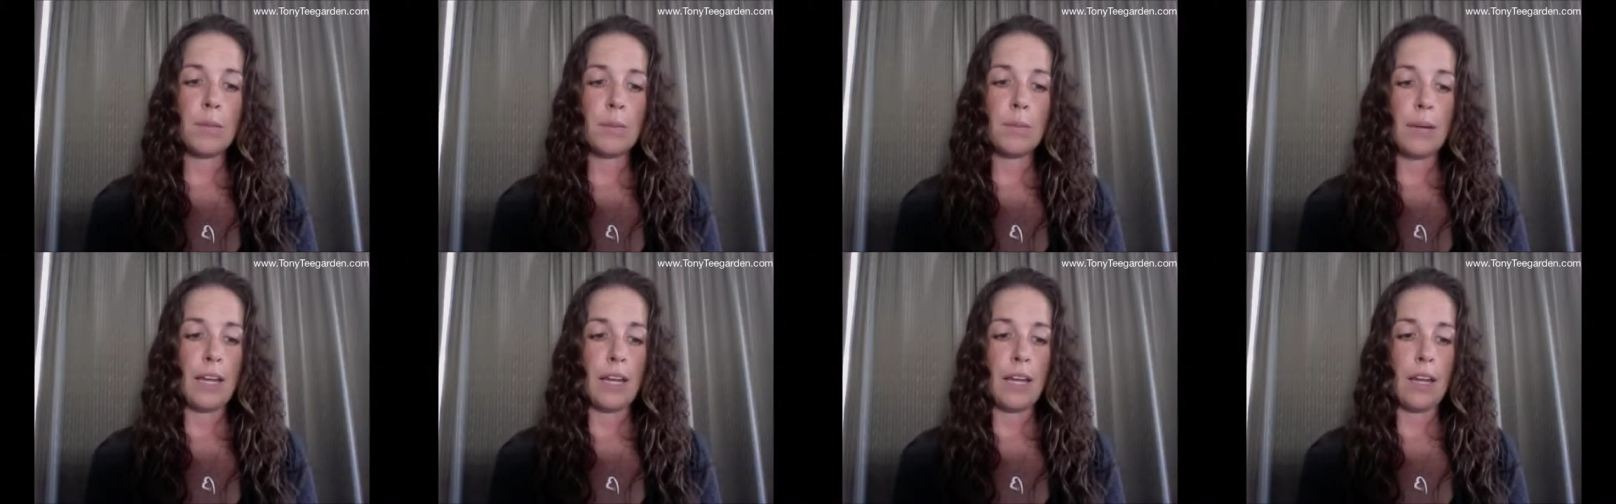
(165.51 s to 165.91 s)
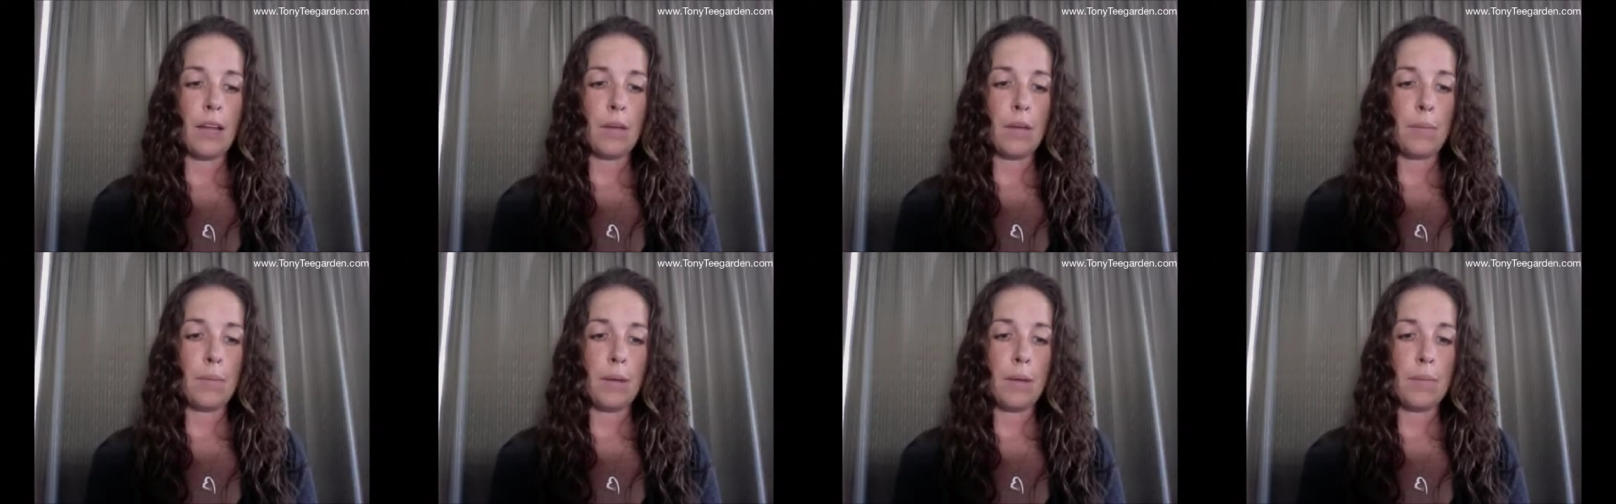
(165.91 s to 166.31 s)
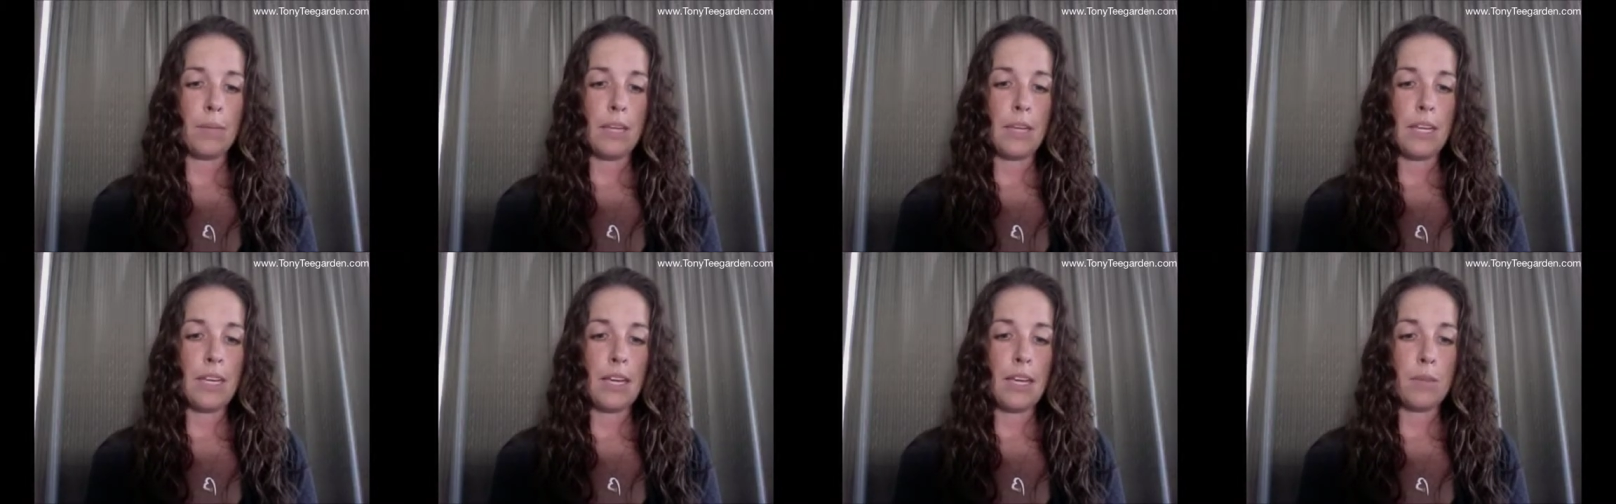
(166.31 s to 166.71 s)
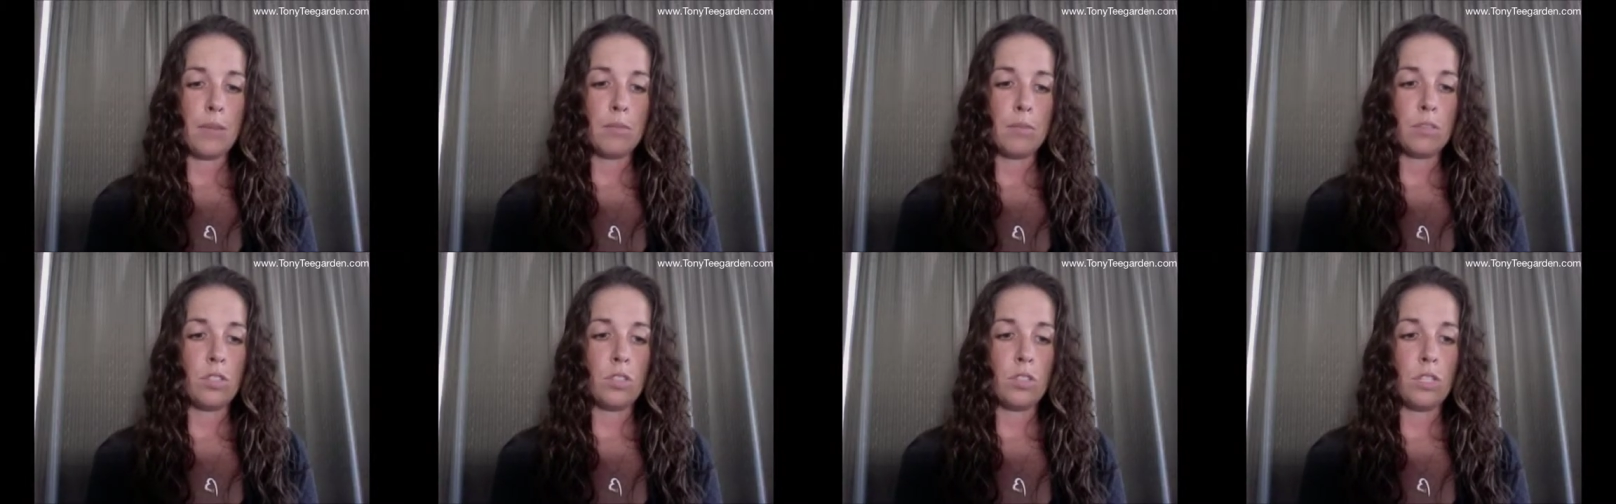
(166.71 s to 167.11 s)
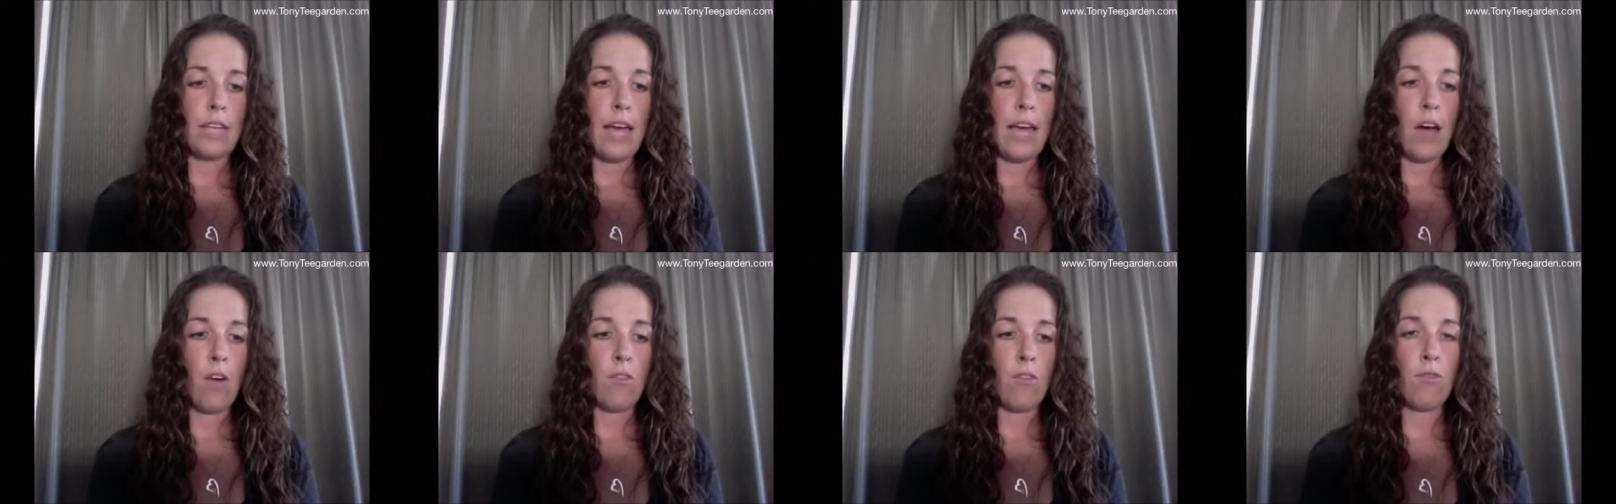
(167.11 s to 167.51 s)
by being able to
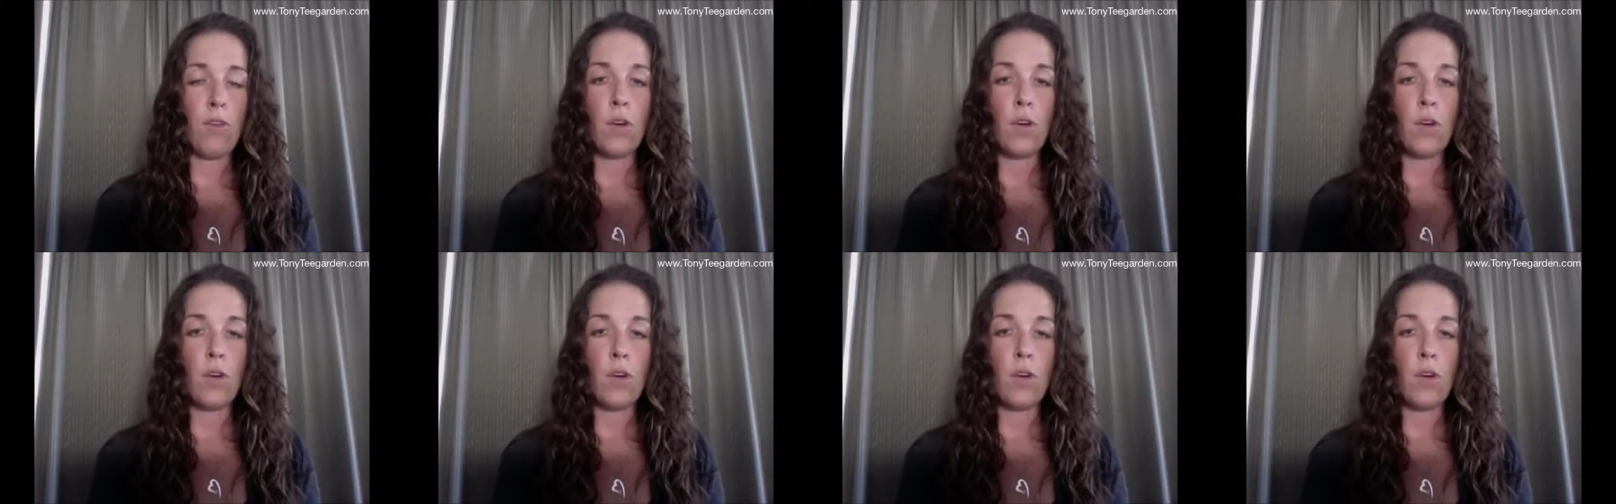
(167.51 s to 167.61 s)
now